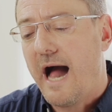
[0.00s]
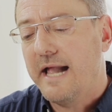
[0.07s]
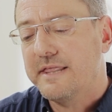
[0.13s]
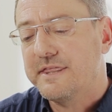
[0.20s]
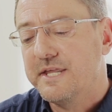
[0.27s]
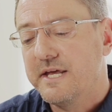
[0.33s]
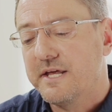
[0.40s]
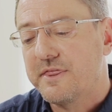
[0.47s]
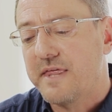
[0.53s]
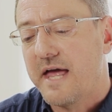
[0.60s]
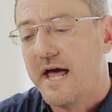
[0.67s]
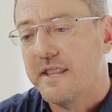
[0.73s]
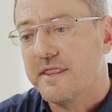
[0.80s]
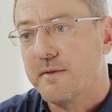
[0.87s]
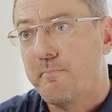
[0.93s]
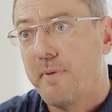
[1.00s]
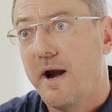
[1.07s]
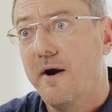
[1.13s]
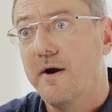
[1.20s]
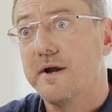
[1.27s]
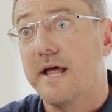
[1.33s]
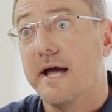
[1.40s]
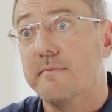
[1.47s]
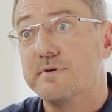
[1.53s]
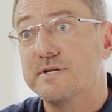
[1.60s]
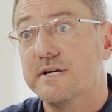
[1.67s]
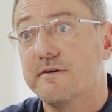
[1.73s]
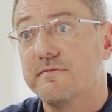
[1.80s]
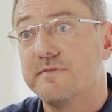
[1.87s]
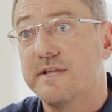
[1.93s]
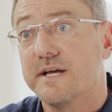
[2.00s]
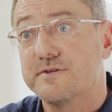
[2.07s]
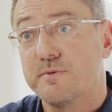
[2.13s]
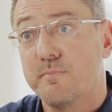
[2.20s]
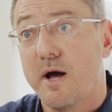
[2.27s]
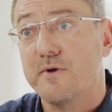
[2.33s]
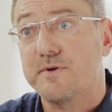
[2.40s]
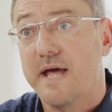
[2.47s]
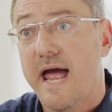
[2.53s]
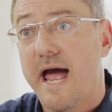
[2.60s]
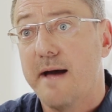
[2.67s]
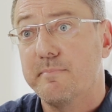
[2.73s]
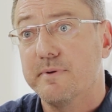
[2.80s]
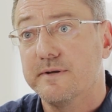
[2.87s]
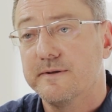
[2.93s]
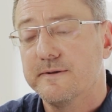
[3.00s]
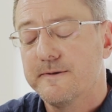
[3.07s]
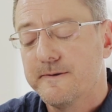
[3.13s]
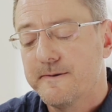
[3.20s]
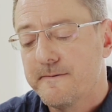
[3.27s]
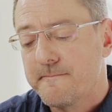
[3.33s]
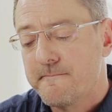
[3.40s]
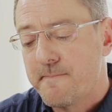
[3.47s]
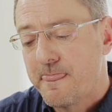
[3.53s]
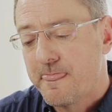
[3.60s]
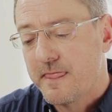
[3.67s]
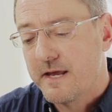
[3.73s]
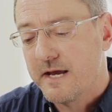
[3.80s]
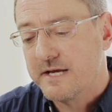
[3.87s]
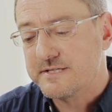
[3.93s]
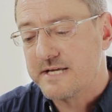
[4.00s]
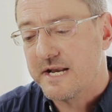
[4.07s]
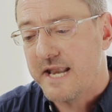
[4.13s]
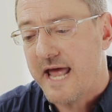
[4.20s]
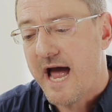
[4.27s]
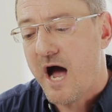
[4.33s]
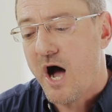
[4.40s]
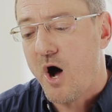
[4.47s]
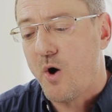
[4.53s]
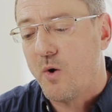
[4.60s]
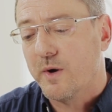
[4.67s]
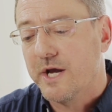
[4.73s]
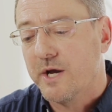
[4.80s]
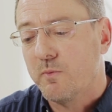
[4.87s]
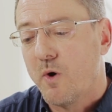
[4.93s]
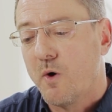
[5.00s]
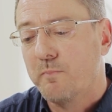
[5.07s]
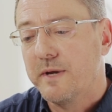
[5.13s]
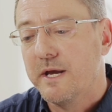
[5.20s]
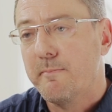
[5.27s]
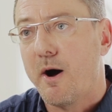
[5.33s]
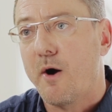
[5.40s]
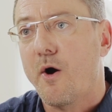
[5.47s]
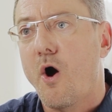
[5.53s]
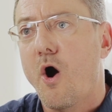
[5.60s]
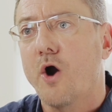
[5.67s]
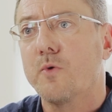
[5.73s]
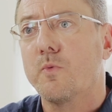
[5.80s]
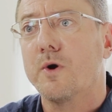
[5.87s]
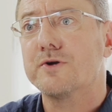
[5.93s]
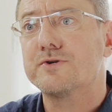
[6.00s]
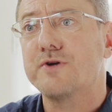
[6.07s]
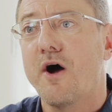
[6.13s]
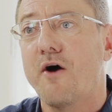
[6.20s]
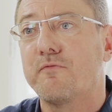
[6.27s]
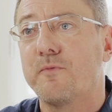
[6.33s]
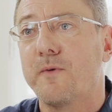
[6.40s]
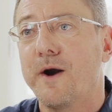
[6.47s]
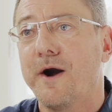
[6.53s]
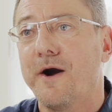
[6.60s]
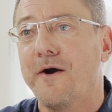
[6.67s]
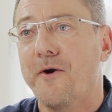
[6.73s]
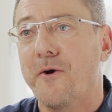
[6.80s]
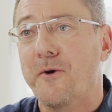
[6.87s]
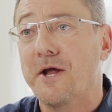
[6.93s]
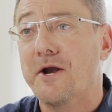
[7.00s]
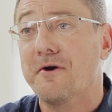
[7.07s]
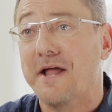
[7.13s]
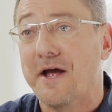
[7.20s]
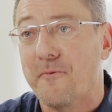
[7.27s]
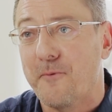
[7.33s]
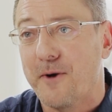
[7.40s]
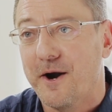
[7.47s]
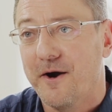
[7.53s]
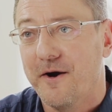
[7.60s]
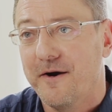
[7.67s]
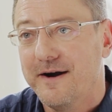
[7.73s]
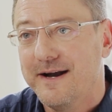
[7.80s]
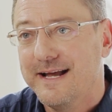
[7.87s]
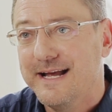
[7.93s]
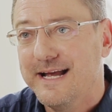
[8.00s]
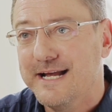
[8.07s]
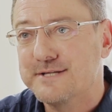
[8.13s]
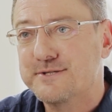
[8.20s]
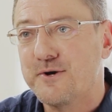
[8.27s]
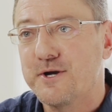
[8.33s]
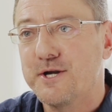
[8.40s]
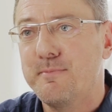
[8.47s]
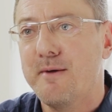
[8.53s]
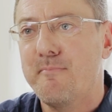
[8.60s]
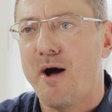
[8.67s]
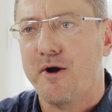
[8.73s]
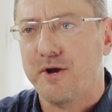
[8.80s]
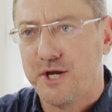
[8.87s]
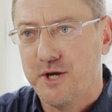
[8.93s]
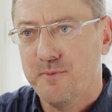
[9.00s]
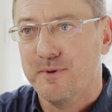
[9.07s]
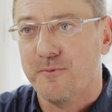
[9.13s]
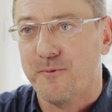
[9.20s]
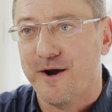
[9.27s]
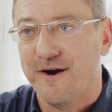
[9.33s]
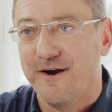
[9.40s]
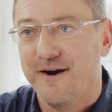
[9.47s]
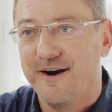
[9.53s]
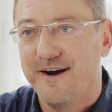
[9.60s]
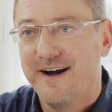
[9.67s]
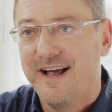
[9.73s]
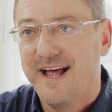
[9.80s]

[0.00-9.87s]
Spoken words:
I think that the paradigm shift that's about to happen is that now it won't be about hardware, software, or internetware. It's going to be about humanware.